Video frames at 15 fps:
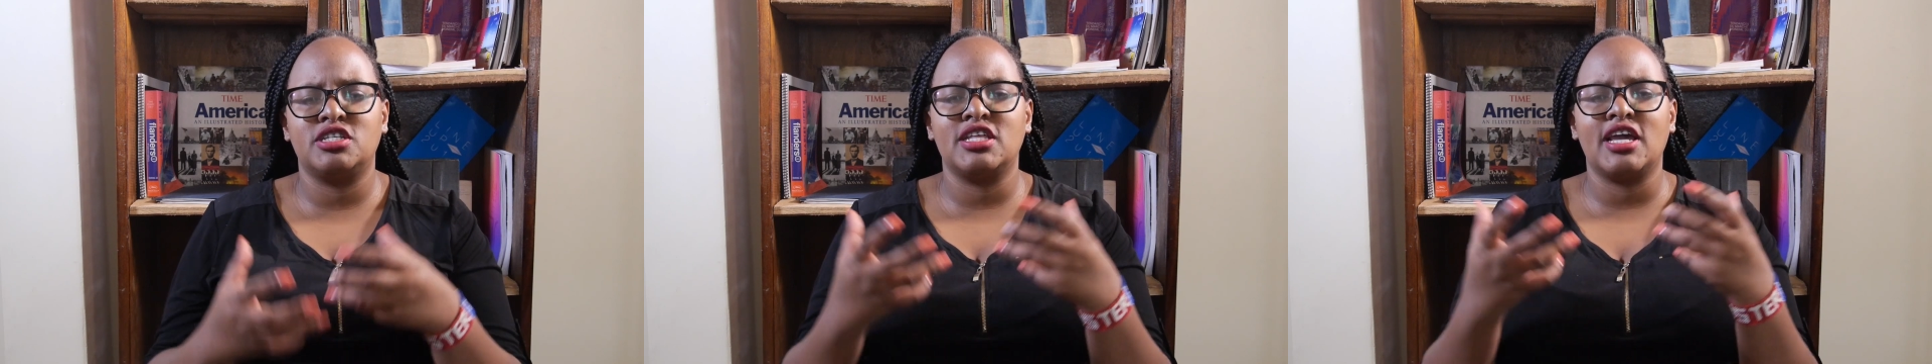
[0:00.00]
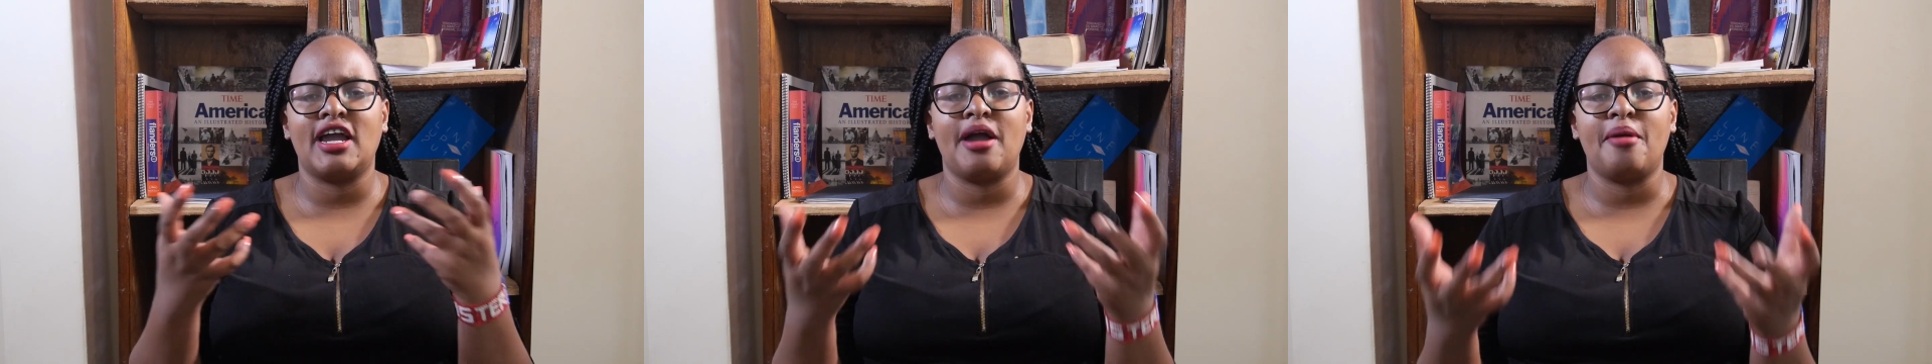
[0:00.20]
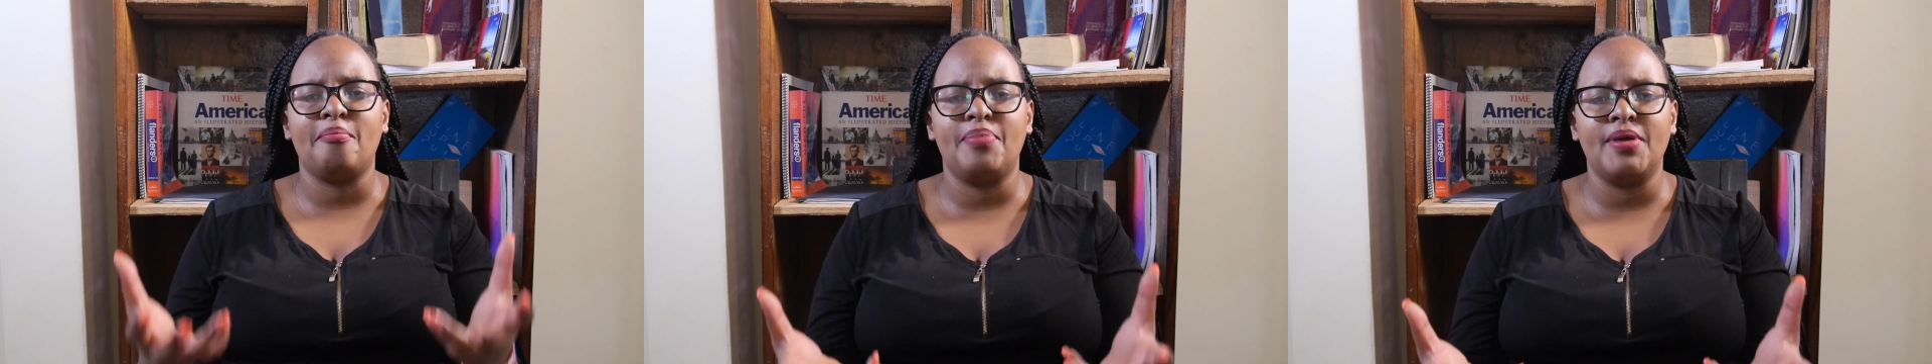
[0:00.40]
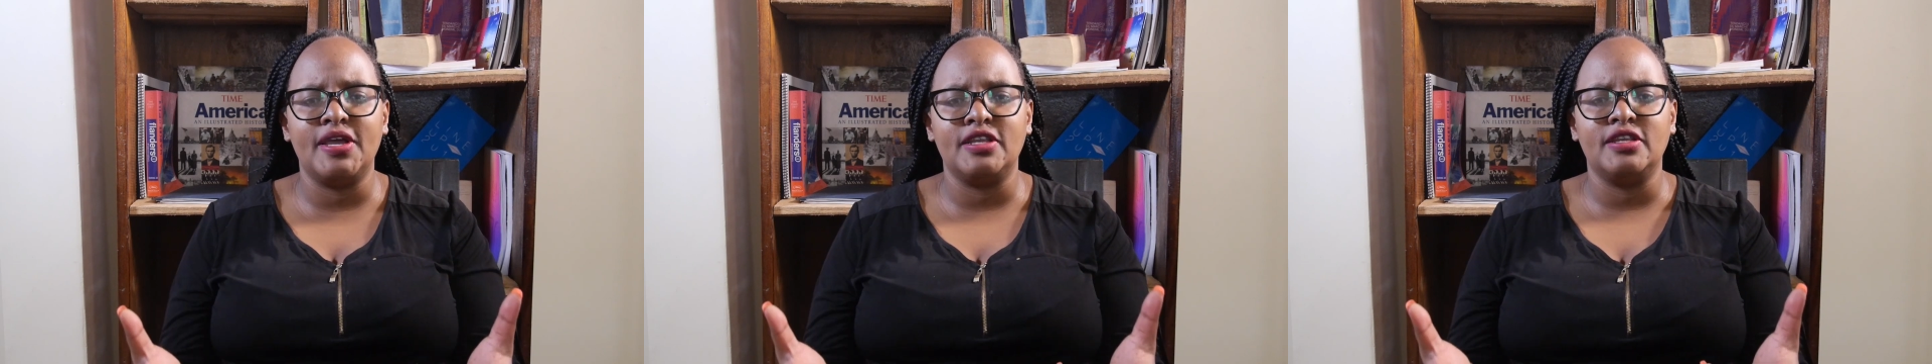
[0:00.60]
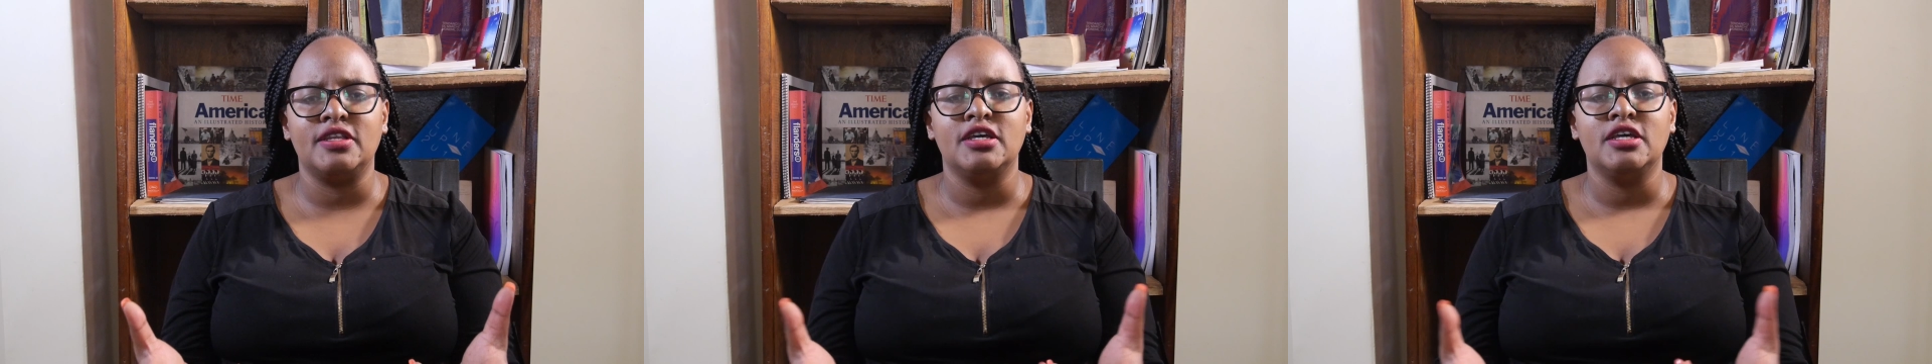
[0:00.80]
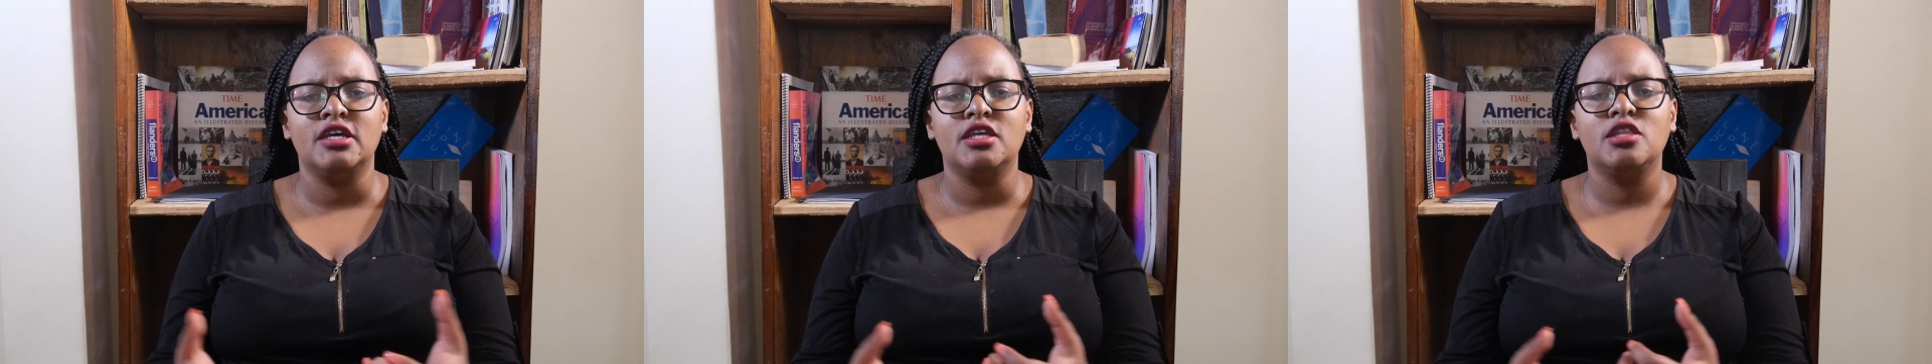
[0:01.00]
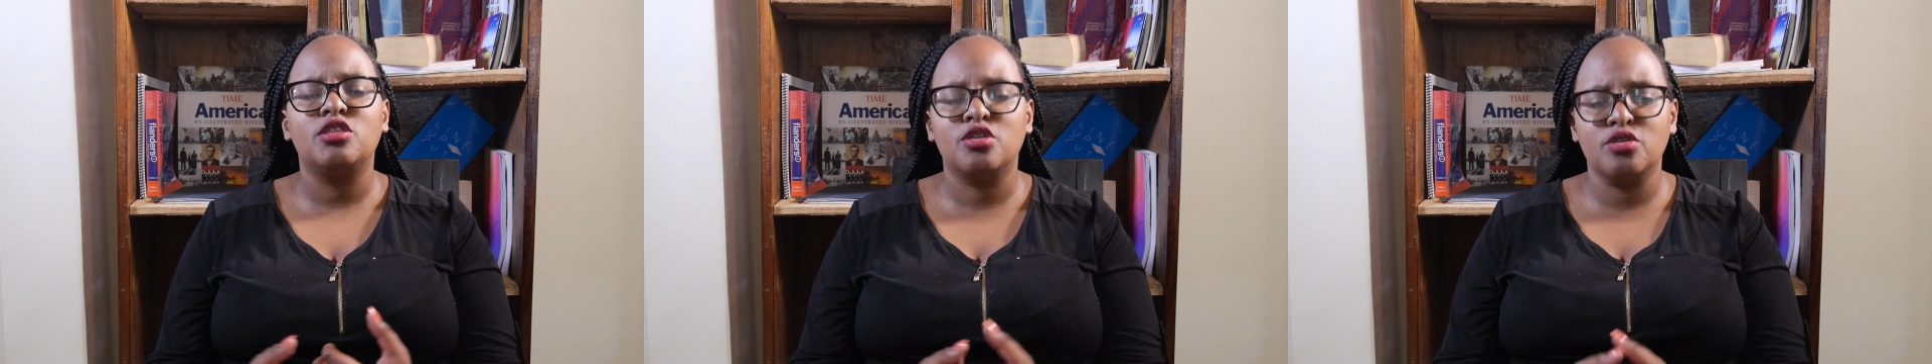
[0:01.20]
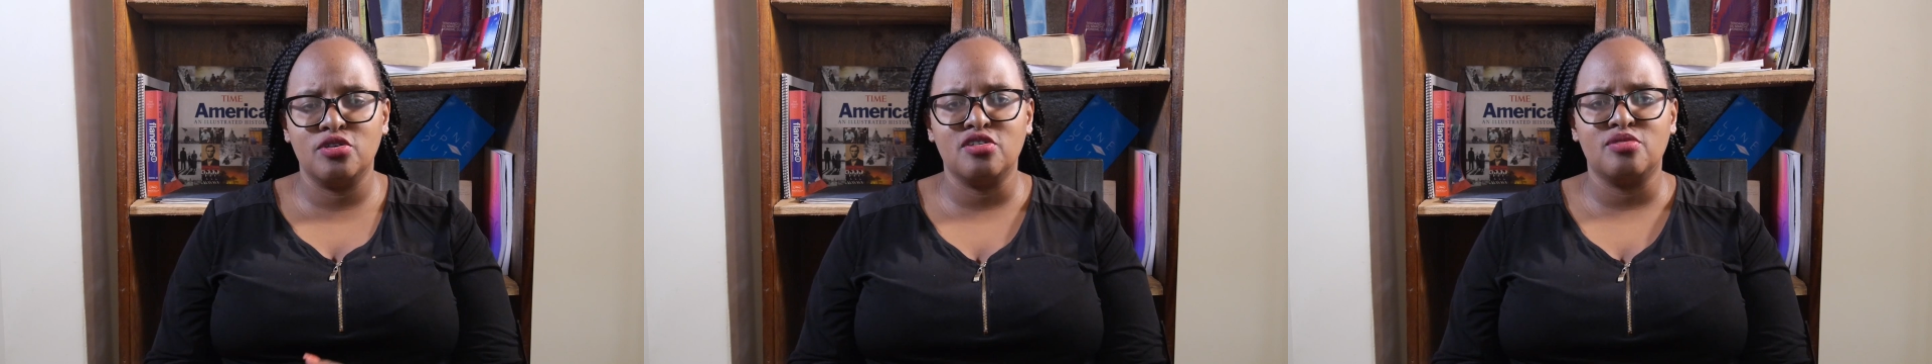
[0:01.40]
their campaign
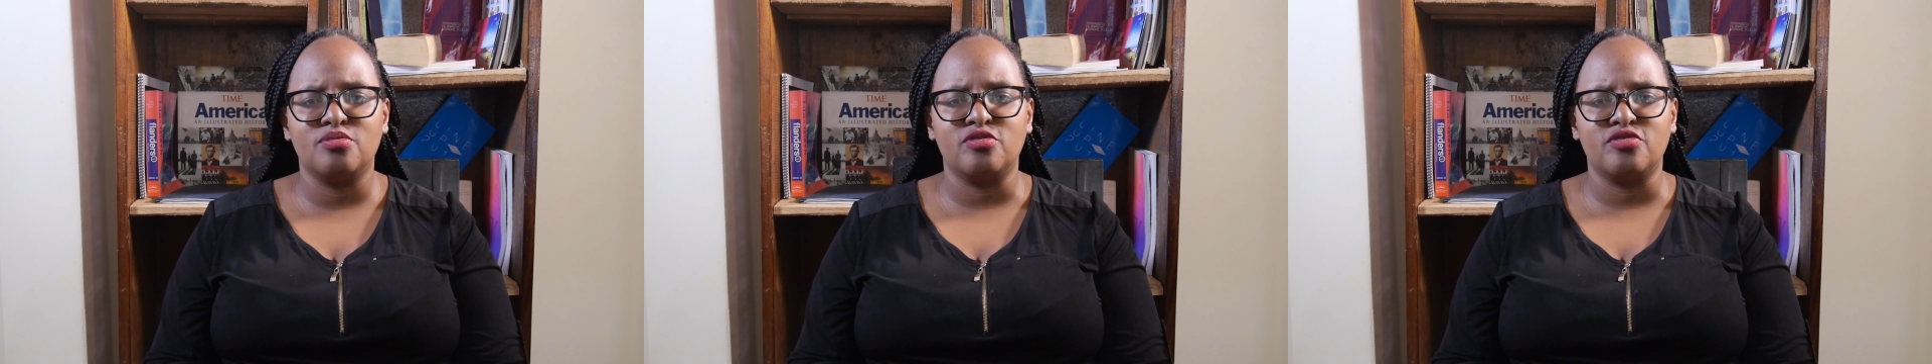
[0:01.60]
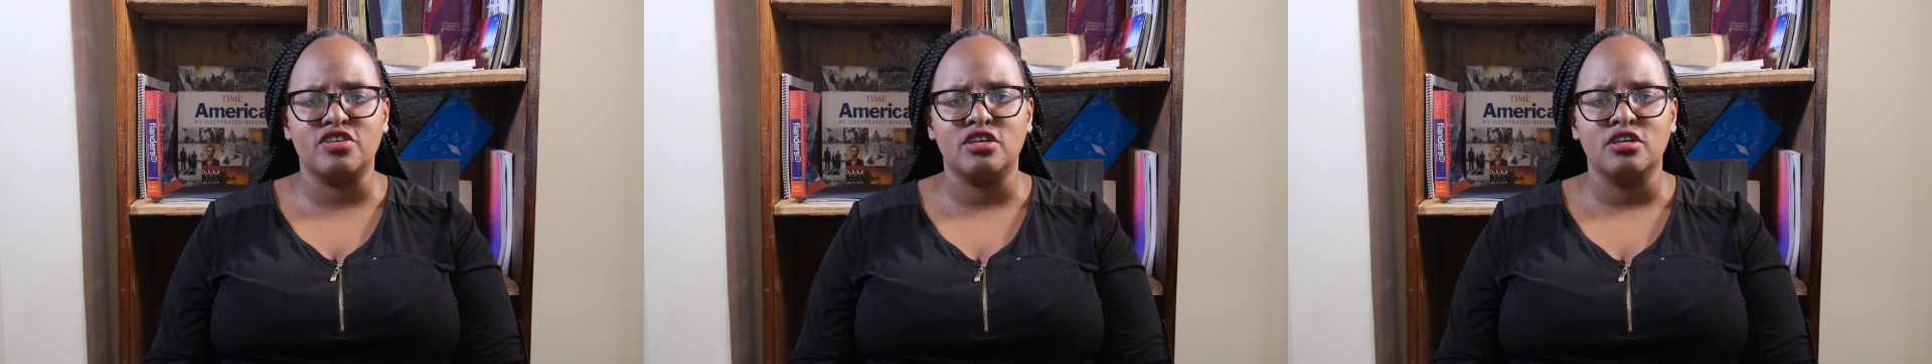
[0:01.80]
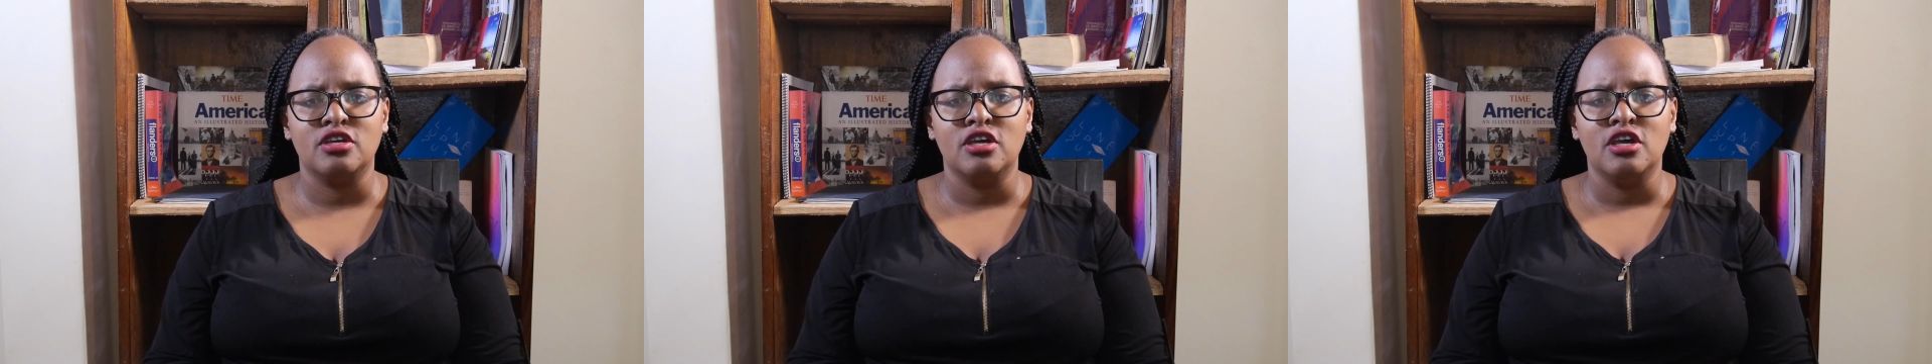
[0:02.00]
through your movie.